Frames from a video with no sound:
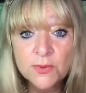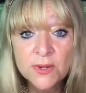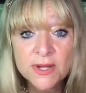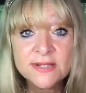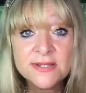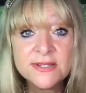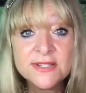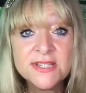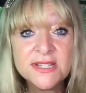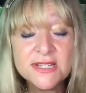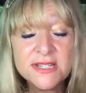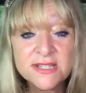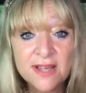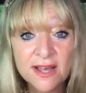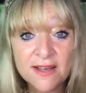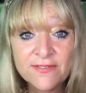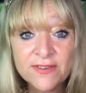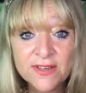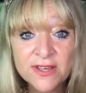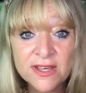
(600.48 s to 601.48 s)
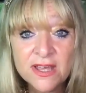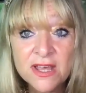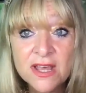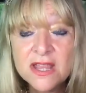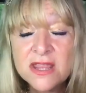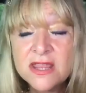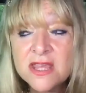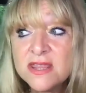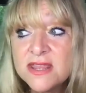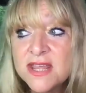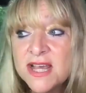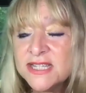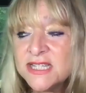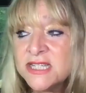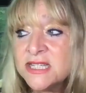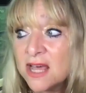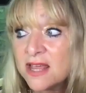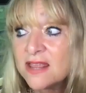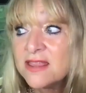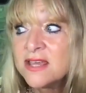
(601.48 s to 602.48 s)
ones discover that there's
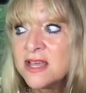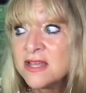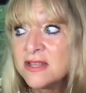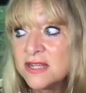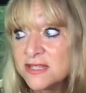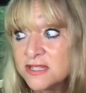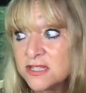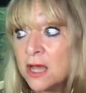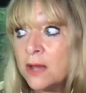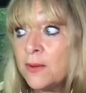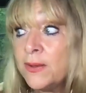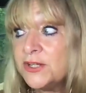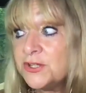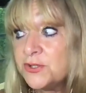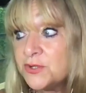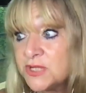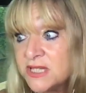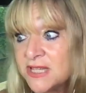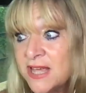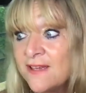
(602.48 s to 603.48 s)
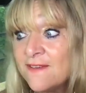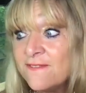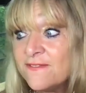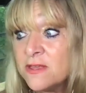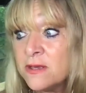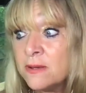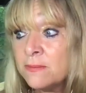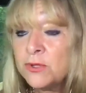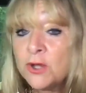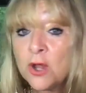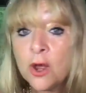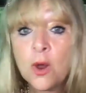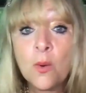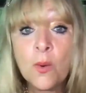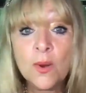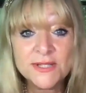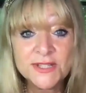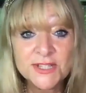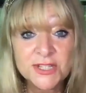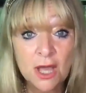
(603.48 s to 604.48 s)
nothing that's going to save them, no
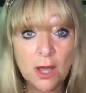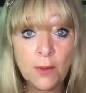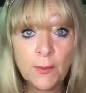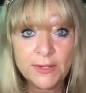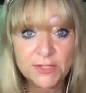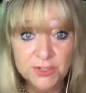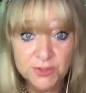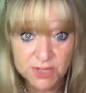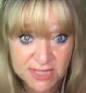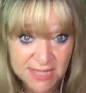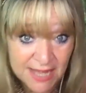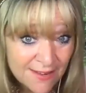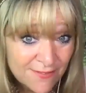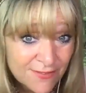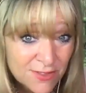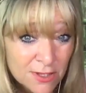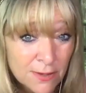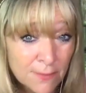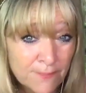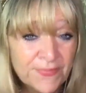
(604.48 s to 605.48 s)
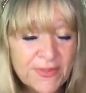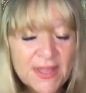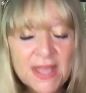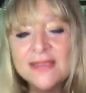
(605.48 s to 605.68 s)
one's going to save them,